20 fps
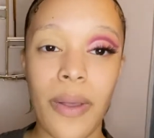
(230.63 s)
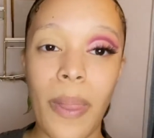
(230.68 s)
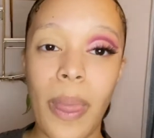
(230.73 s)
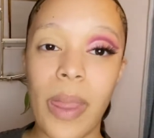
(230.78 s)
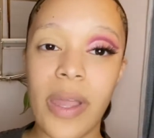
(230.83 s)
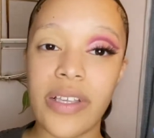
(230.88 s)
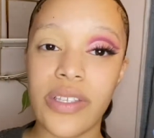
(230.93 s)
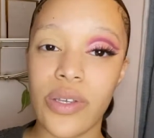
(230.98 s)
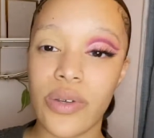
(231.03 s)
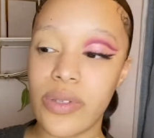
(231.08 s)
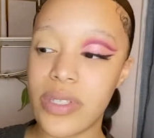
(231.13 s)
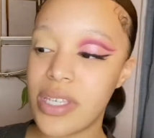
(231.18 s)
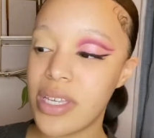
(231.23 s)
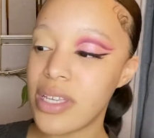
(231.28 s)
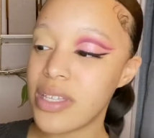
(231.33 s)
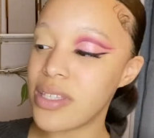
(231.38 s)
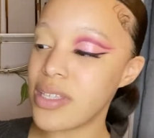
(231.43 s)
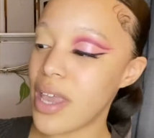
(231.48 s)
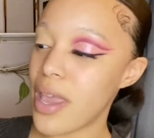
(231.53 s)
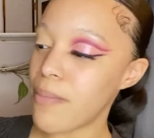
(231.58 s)
So
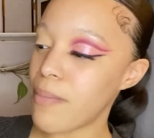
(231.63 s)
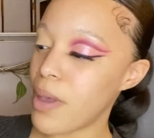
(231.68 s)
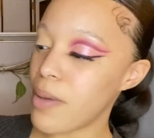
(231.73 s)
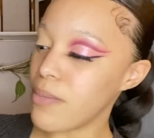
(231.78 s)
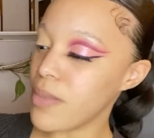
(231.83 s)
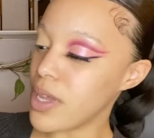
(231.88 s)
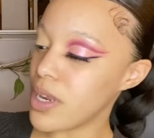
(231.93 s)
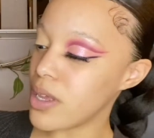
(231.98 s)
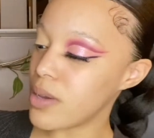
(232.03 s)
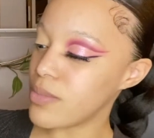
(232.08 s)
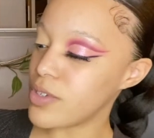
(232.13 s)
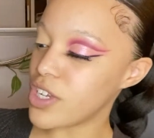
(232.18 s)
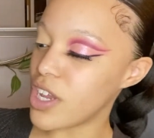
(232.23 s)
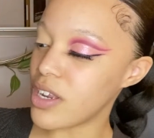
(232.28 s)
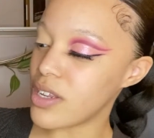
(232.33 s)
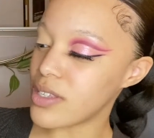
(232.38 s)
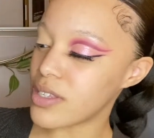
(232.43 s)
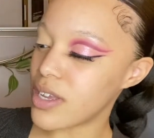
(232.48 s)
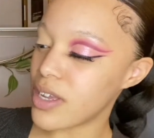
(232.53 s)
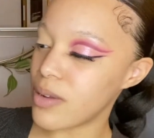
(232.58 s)
today my medium shade
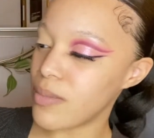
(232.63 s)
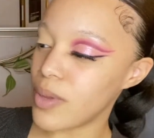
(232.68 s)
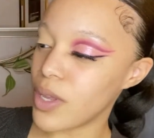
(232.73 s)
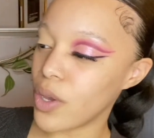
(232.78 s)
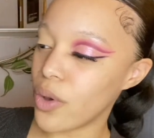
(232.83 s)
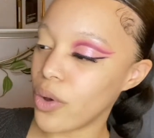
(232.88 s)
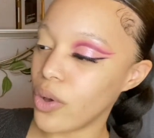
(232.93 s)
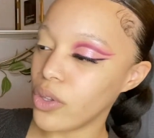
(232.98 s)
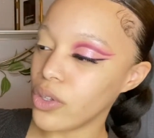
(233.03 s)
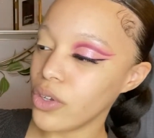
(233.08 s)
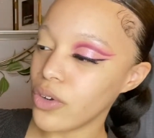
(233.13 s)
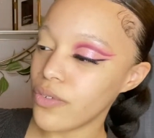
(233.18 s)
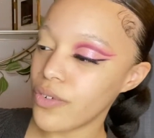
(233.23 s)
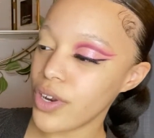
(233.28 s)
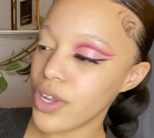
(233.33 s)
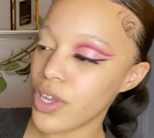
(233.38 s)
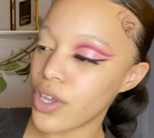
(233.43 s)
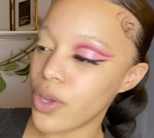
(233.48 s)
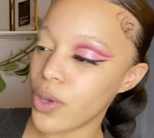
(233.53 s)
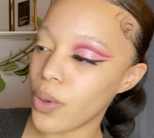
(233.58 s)
is going to be All Over
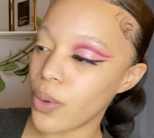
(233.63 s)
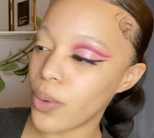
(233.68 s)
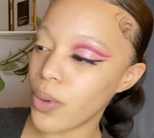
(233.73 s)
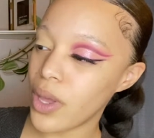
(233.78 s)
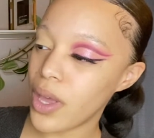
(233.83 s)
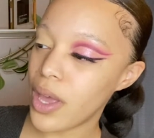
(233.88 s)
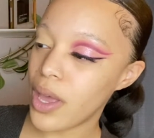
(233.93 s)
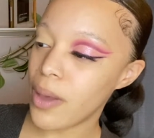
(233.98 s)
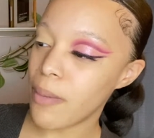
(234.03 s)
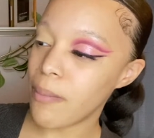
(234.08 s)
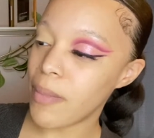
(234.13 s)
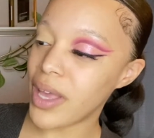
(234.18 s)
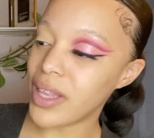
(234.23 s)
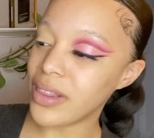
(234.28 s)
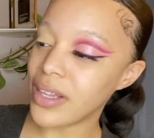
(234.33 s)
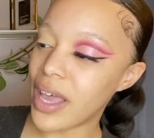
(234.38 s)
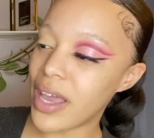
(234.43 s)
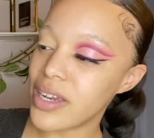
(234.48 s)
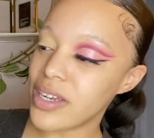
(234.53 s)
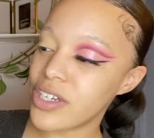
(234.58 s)
You, my
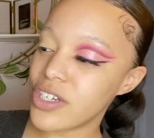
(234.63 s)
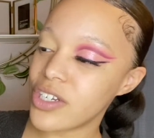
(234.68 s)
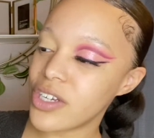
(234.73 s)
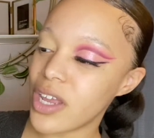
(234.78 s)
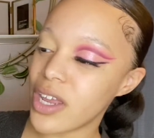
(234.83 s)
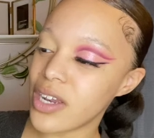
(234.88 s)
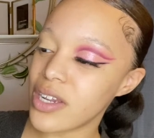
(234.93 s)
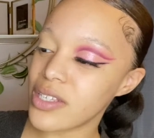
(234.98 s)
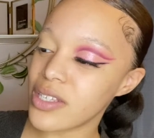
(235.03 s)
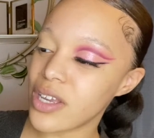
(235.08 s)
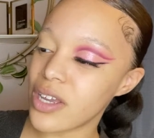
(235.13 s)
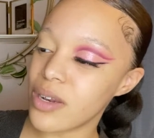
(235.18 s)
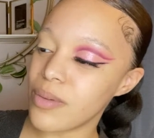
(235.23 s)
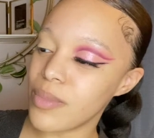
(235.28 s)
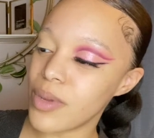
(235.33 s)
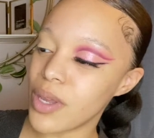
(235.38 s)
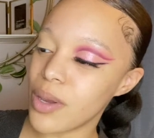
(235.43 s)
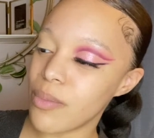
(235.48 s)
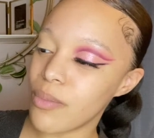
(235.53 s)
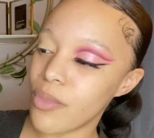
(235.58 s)
lightest shade is going to
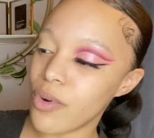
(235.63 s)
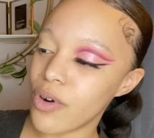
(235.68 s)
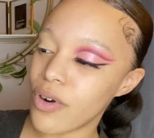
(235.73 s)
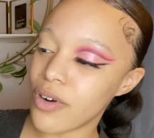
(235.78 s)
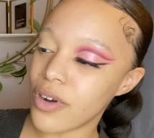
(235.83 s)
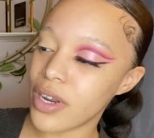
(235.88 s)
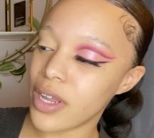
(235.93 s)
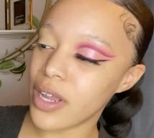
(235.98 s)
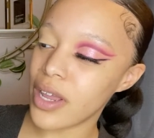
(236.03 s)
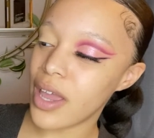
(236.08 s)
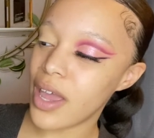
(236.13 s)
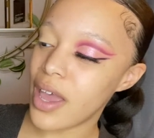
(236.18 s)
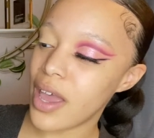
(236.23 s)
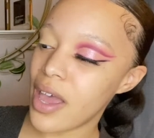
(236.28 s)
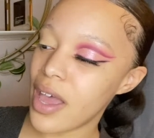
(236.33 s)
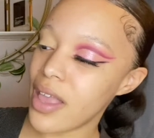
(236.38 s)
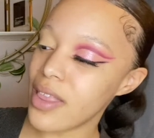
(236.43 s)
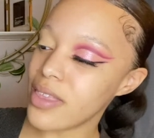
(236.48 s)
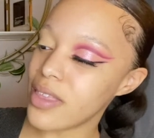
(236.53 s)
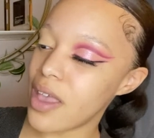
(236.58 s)
be Amori,
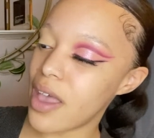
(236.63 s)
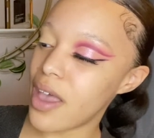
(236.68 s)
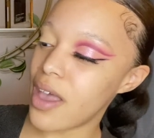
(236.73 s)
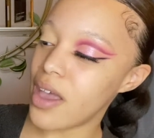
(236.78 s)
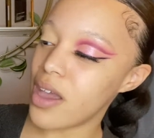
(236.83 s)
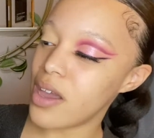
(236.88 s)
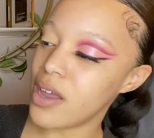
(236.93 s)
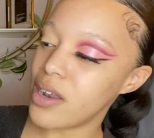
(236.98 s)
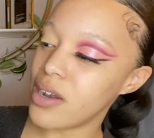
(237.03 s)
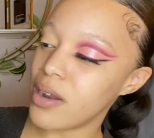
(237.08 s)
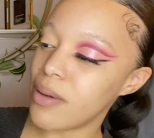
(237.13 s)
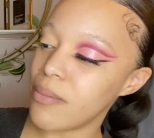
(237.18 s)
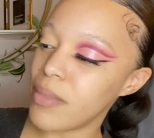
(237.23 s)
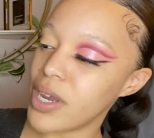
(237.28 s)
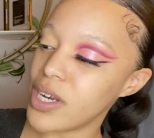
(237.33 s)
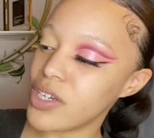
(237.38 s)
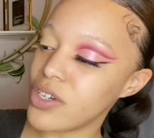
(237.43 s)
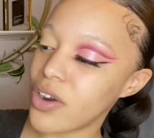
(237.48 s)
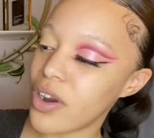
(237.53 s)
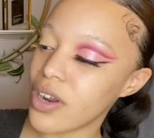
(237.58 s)
and then my
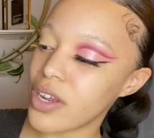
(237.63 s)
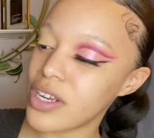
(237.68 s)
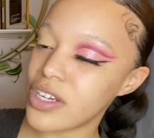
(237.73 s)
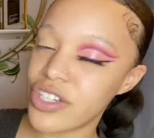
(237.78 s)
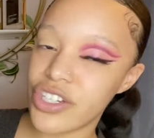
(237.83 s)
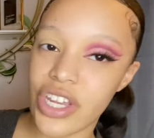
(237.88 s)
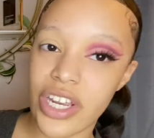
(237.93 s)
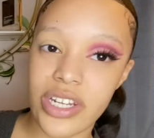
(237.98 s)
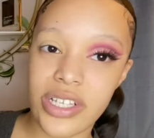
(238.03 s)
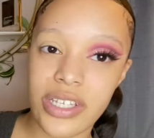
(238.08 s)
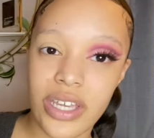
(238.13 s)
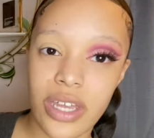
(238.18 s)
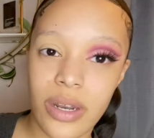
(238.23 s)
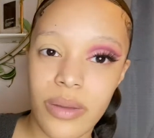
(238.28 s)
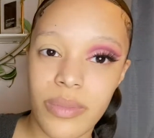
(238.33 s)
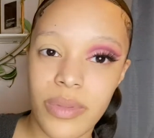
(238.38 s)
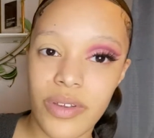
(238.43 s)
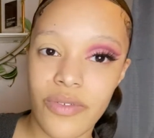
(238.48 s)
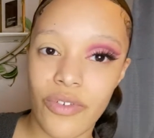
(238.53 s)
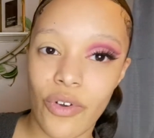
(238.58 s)
darkest shade is going to
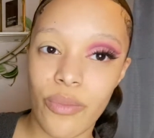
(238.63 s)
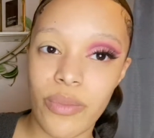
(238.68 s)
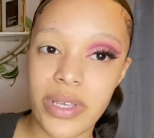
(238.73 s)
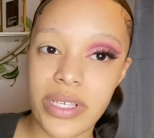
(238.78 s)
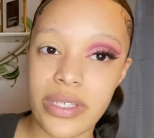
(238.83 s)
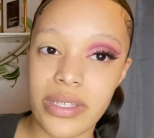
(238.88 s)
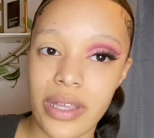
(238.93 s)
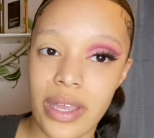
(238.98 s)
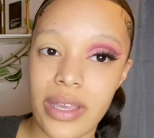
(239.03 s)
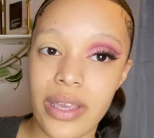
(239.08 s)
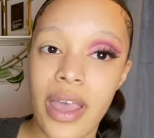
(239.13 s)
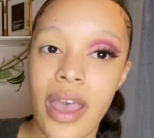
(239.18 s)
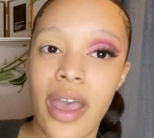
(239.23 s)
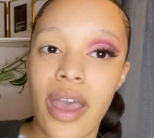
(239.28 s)
be Romance Night.